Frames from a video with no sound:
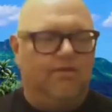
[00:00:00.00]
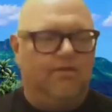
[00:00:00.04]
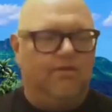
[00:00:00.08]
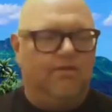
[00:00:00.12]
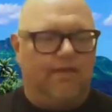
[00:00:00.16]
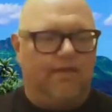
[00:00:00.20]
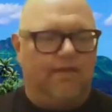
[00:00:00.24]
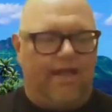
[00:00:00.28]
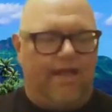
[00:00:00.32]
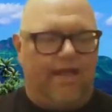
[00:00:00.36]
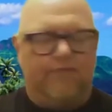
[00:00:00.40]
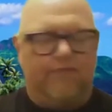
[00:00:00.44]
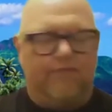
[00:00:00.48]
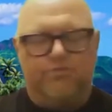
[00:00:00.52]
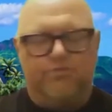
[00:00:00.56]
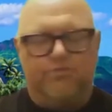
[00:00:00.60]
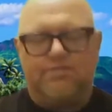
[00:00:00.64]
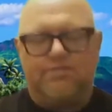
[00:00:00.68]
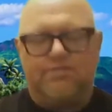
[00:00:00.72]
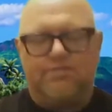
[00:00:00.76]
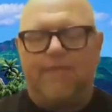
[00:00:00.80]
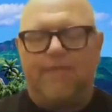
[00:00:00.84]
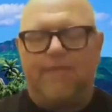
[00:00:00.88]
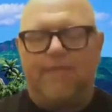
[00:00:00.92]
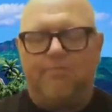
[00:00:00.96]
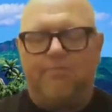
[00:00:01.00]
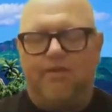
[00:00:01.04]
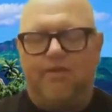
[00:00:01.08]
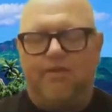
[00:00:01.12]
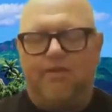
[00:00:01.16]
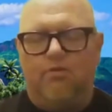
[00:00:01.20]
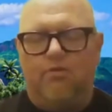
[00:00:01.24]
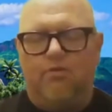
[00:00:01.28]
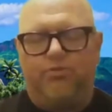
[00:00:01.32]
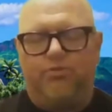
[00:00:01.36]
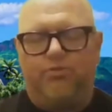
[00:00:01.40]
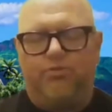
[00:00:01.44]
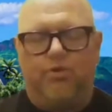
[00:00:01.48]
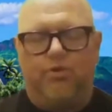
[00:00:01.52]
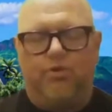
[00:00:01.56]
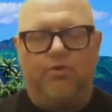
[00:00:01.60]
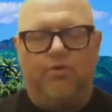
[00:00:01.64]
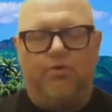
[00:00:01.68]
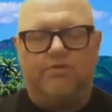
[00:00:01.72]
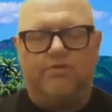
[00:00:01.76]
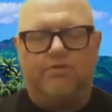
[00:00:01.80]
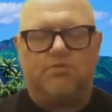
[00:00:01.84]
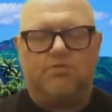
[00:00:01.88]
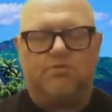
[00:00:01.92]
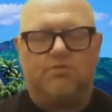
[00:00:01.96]
I just happened to be going through
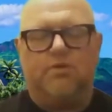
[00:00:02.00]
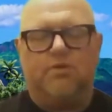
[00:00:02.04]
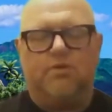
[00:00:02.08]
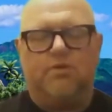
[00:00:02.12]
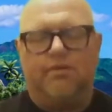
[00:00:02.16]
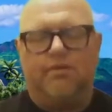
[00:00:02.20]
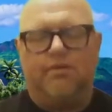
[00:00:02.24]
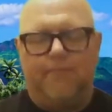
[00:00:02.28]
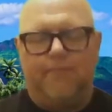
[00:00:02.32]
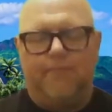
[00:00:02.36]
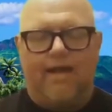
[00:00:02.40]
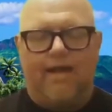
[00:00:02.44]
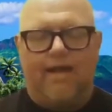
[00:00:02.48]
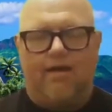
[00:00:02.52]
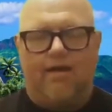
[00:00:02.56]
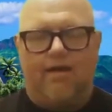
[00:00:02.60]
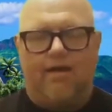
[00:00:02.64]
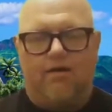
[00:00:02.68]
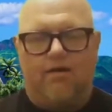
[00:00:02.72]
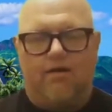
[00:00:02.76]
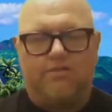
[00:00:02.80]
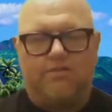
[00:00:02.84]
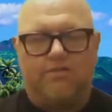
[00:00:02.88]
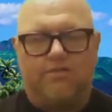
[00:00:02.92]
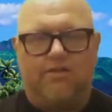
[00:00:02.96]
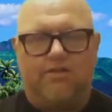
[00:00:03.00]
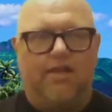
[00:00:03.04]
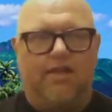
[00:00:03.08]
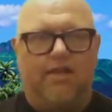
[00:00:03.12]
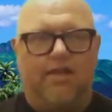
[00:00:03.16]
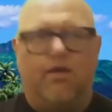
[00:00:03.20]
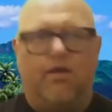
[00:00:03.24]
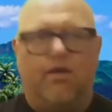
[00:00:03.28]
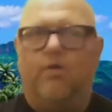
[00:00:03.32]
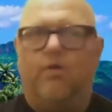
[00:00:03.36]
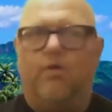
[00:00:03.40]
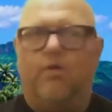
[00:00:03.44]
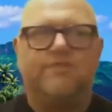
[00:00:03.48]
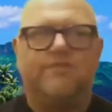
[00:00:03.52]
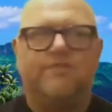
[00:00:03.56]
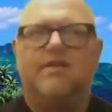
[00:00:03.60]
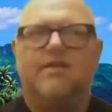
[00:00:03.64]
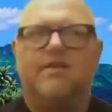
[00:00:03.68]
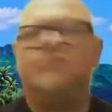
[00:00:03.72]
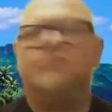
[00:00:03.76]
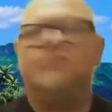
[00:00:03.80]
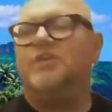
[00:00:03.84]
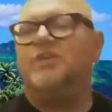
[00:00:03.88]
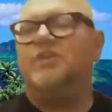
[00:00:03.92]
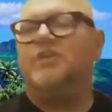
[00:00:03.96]
and swung it by Hawks. They're like, "Oh, it's
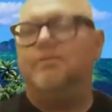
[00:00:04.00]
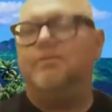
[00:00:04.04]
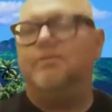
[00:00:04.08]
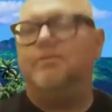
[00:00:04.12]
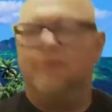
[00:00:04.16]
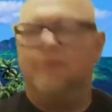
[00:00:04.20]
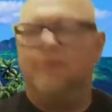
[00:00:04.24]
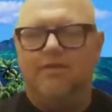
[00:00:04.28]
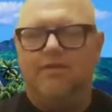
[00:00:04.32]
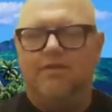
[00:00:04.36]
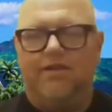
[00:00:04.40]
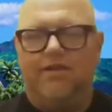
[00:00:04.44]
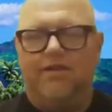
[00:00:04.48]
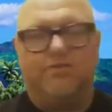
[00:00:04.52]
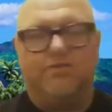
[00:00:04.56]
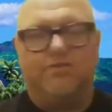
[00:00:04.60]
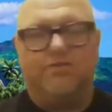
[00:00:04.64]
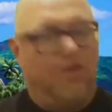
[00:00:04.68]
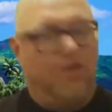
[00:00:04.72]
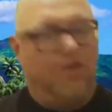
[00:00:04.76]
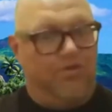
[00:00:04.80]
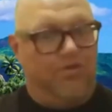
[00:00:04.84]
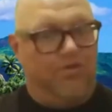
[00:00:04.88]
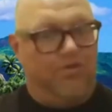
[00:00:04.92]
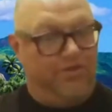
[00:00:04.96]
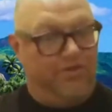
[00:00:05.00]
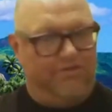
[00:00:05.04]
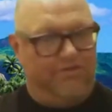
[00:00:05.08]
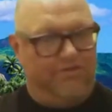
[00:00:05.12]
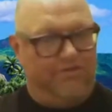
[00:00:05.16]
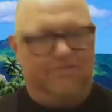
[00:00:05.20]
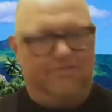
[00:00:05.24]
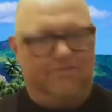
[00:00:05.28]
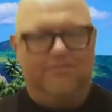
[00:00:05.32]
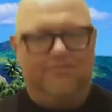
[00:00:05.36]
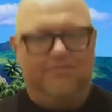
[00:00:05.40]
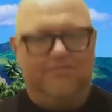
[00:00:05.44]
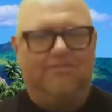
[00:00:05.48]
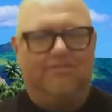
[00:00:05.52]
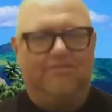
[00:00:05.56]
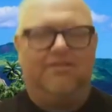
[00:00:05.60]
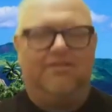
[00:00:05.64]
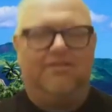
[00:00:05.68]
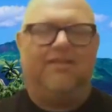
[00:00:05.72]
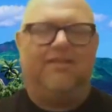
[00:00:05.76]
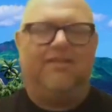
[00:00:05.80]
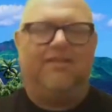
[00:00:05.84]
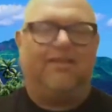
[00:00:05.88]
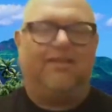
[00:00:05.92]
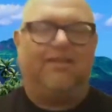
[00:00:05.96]
not cheap. Here's all the."
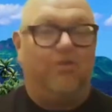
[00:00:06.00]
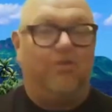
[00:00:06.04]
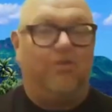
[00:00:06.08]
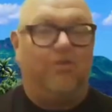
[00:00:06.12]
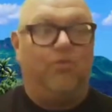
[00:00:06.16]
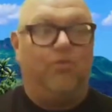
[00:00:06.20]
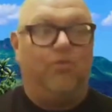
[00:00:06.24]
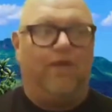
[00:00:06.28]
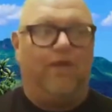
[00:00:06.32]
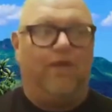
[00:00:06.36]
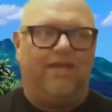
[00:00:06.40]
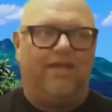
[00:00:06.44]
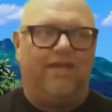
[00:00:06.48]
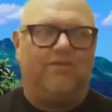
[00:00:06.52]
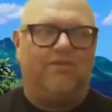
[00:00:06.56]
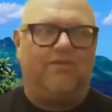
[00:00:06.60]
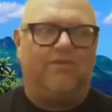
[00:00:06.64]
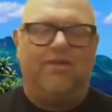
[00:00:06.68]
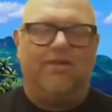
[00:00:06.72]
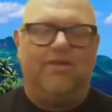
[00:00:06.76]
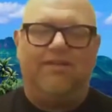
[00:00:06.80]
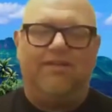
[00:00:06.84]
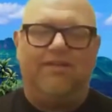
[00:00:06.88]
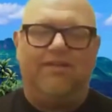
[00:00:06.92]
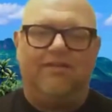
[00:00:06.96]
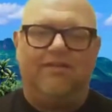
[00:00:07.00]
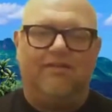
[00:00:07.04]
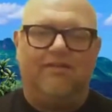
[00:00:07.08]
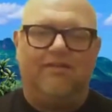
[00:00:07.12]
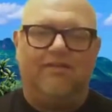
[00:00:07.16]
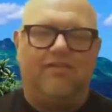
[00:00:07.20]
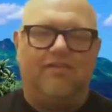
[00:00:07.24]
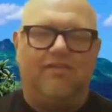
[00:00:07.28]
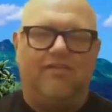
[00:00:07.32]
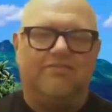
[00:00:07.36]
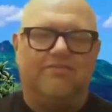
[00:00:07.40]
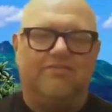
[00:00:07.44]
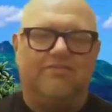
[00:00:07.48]
I had no idea. So,